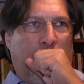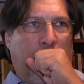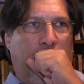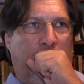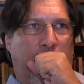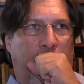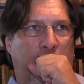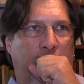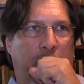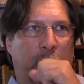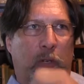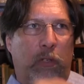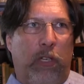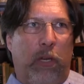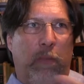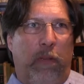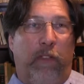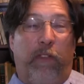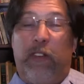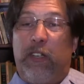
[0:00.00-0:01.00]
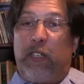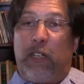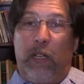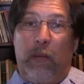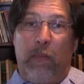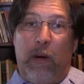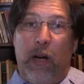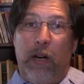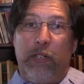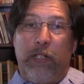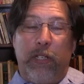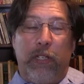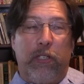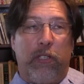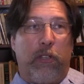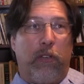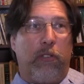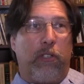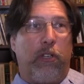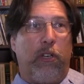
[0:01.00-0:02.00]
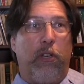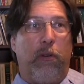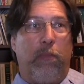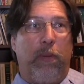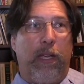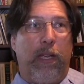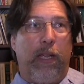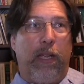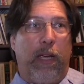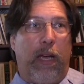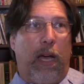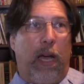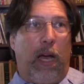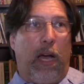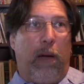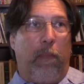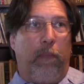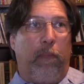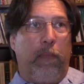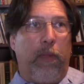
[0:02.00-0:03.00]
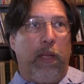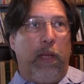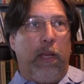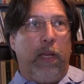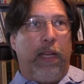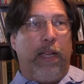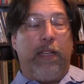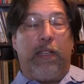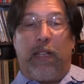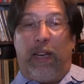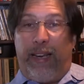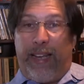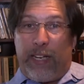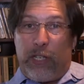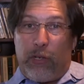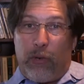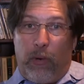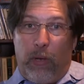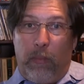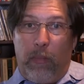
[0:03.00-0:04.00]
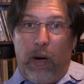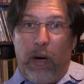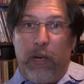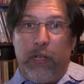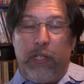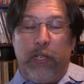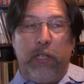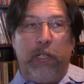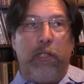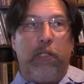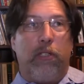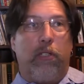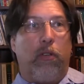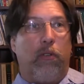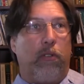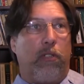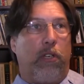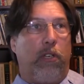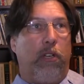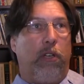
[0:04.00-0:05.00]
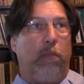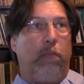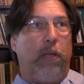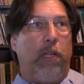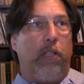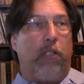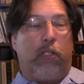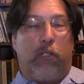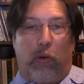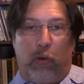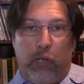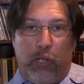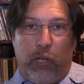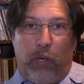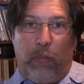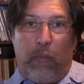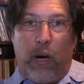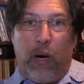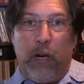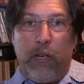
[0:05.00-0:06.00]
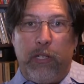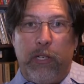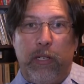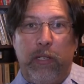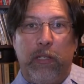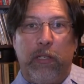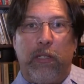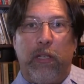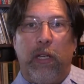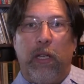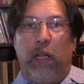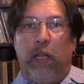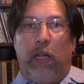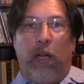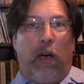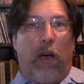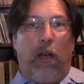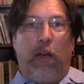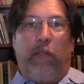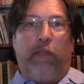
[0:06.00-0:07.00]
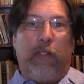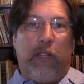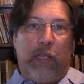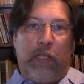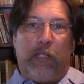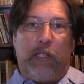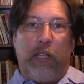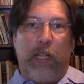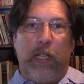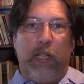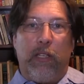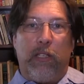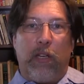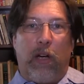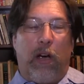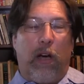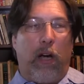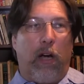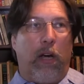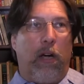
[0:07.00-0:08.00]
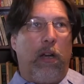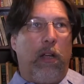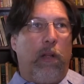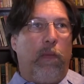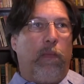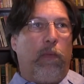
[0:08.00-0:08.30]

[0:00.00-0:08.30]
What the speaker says: those could be physical margins, those could be intellectual margins, those could be social margins. All of these things are